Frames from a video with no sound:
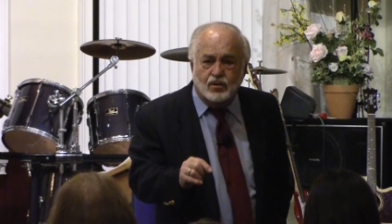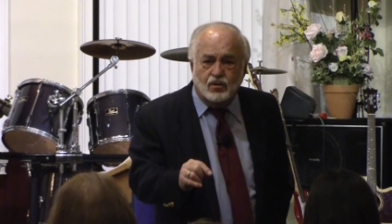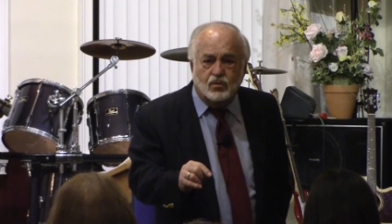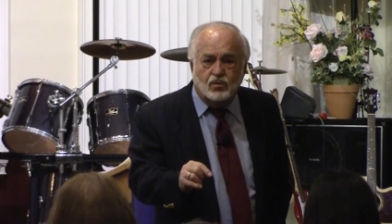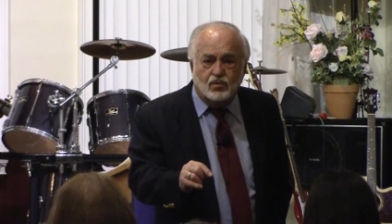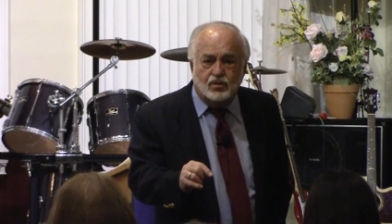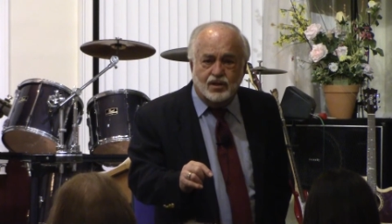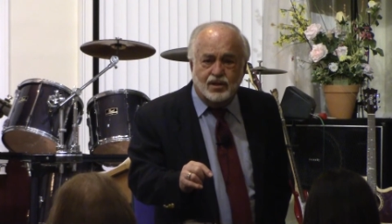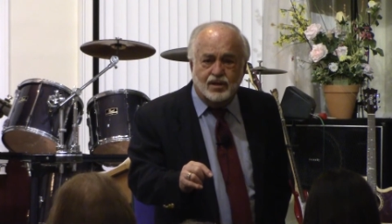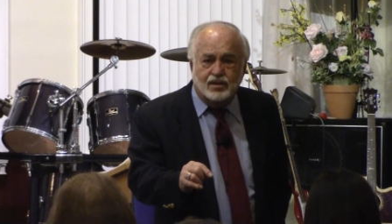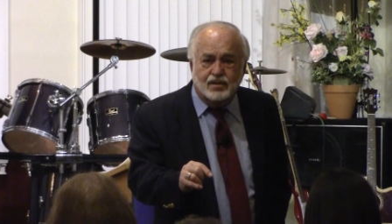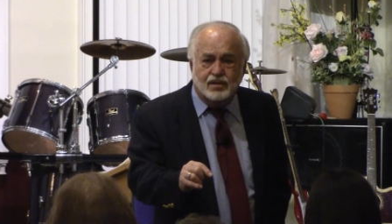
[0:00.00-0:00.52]
and
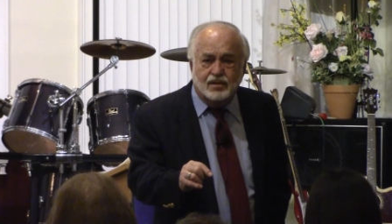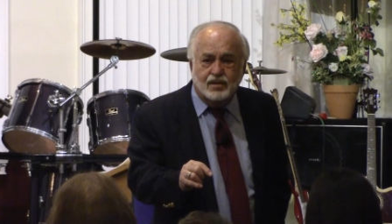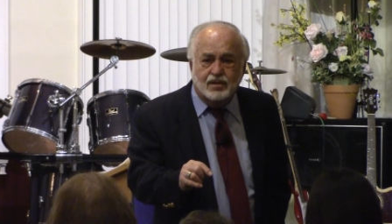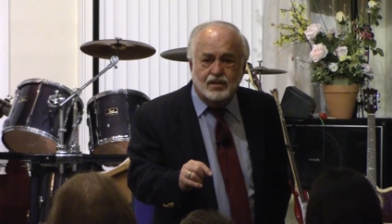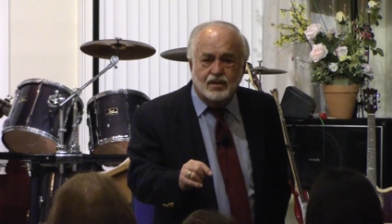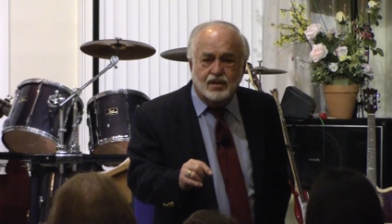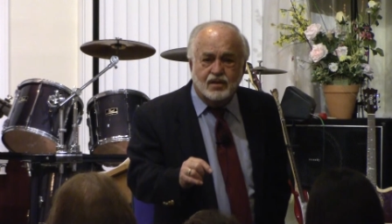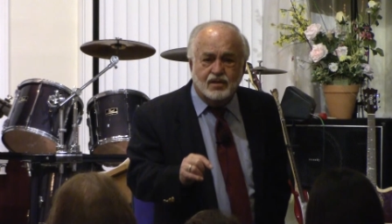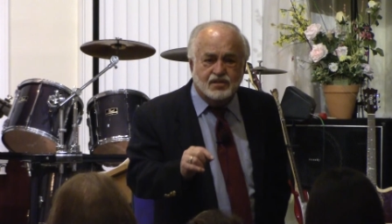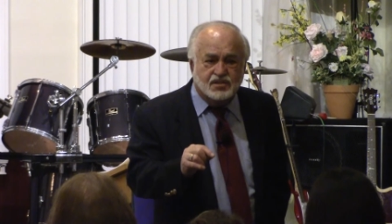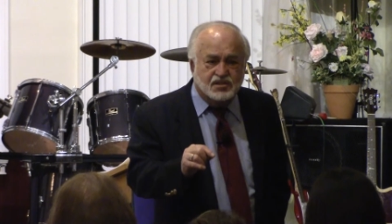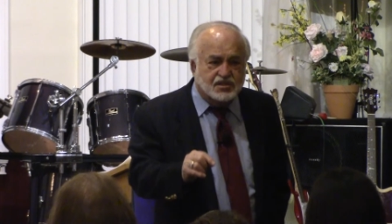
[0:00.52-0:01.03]
holy,
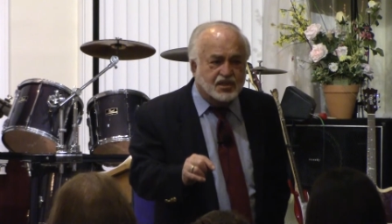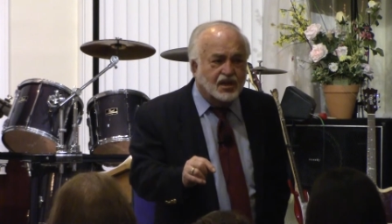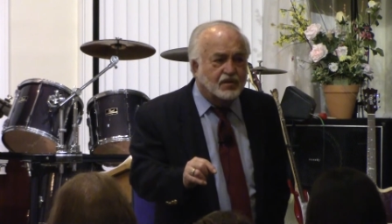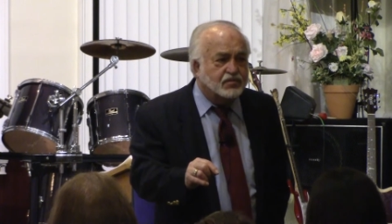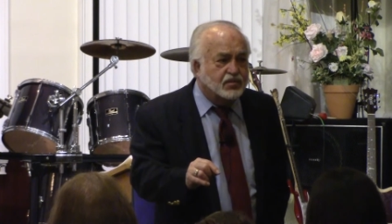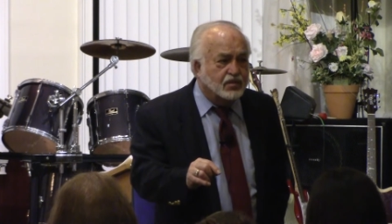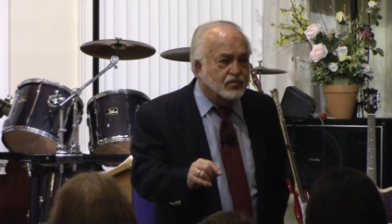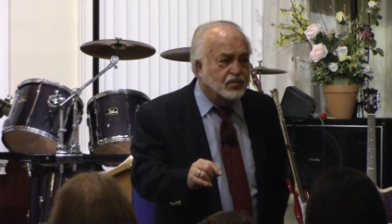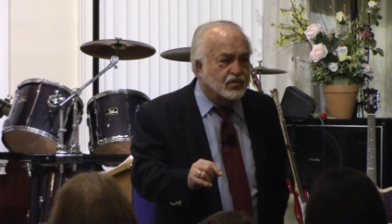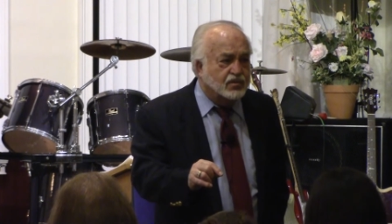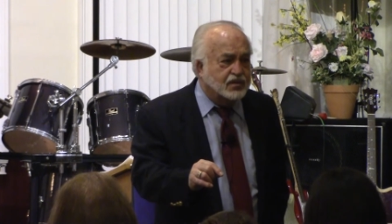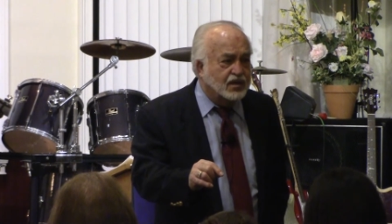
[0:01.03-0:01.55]

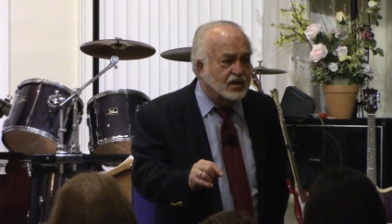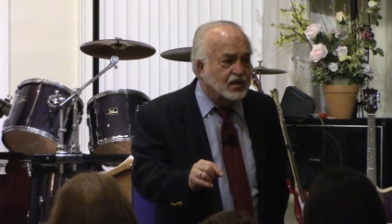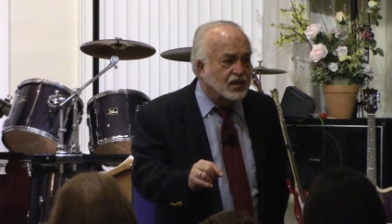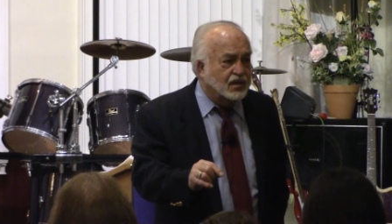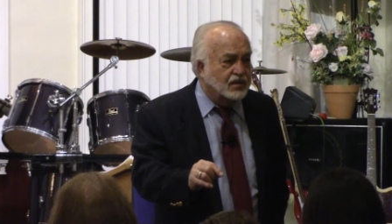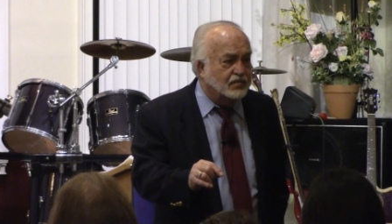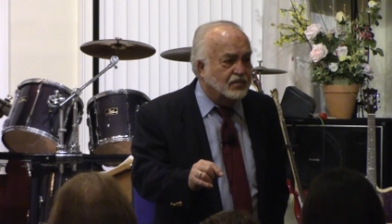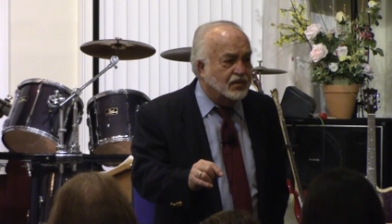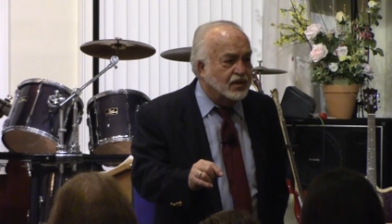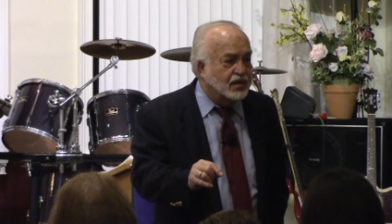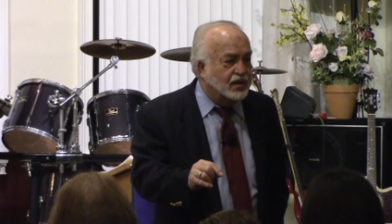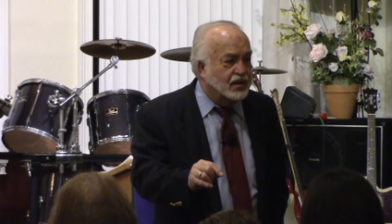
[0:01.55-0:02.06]
acceptable to Him.